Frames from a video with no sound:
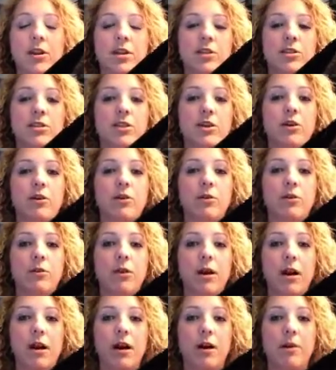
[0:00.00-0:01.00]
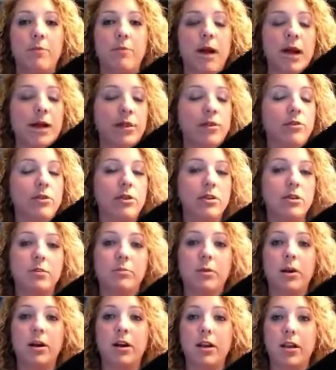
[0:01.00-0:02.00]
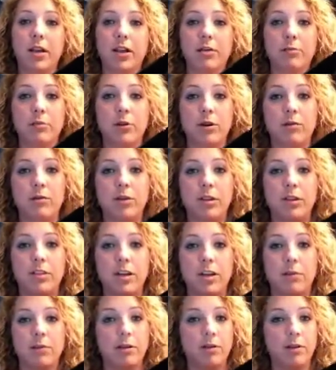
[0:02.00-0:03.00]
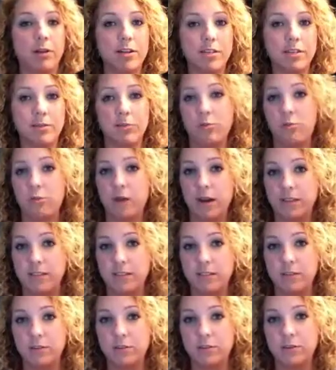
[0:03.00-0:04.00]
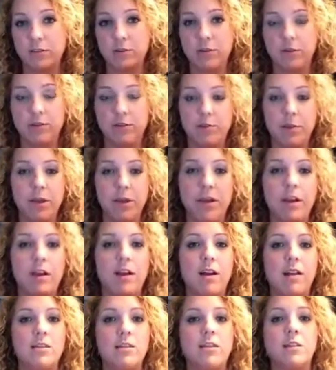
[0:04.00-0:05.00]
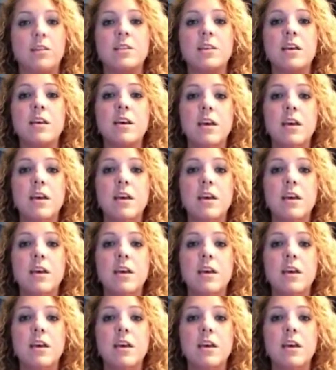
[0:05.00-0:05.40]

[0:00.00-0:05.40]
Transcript: So I know there's a part in the book where they talk about Grace Wexler, who's one of the main characters.